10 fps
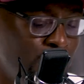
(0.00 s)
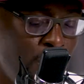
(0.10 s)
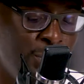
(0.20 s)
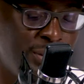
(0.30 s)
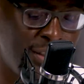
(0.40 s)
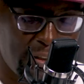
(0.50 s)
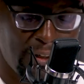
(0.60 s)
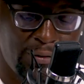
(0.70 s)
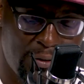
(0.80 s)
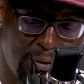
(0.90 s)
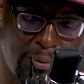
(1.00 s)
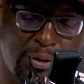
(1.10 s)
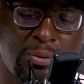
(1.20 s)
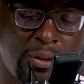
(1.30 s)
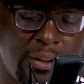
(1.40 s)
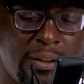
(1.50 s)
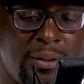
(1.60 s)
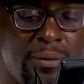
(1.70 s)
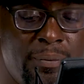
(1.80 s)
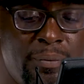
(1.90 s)
what was the difference
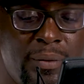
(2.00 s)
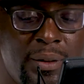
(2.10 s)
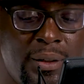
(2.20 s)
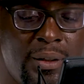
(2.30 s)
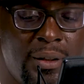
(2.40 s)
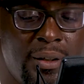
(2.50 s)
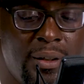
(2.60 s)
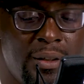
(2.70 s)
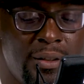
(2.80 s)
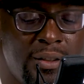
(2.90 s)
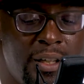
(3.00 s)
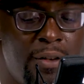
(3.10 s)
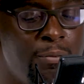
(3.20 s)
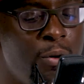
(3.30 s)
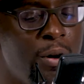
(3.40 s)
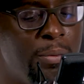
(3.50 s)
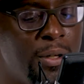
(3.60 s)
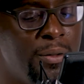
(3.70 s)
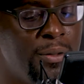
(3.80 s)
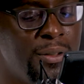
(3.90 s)
between Stephon
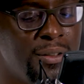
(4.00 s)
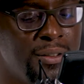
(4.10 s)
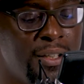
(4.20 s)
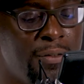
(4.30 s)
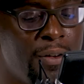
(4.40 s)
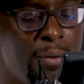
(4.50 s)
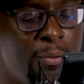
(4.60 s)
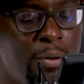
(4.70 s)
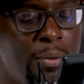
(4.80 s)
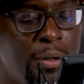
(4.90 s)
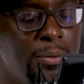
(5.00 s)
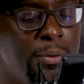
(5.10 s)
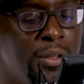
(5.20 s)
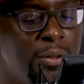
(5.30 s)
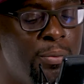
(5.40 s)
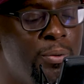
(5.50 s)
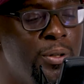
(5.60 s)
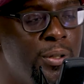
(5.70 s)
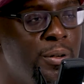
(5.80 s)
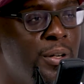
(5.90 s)
Marbury being your
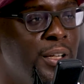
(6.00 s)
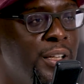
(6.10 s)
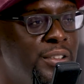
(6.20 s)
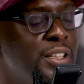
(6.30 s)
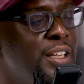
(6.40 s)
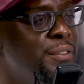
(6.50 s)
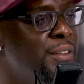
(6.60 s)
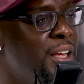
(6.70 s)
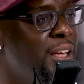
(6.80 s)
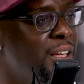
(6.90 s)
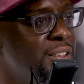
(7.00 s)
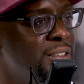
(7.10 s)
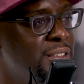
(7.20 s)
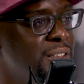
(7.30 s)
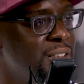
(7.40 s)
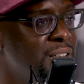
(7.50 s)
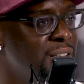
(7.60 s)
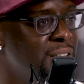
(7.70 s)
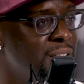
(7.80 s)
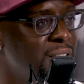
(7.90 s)
point guard, and Steve Nash
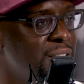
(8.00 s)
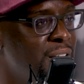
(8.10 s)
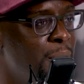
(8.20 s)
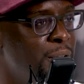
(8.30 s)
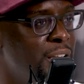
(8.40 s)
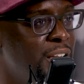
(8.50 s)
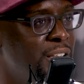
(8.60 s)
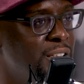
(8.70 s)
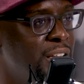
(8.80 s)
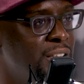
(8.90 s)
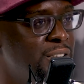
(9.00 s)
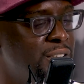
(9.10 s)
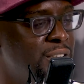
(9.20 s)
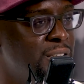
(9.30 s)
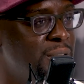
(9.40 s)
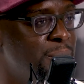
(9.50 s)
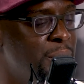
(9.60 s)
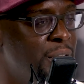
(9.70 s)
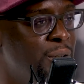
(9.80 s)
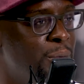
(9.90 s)
coming in and
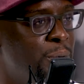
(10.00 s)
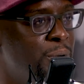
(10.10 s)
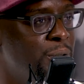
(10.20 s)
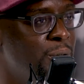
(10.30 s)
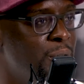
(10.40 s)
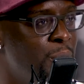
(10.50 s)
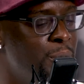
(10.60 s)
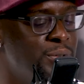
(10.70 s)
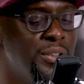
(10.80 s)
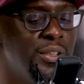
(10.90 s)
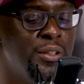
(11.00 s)
being your point guard? What was the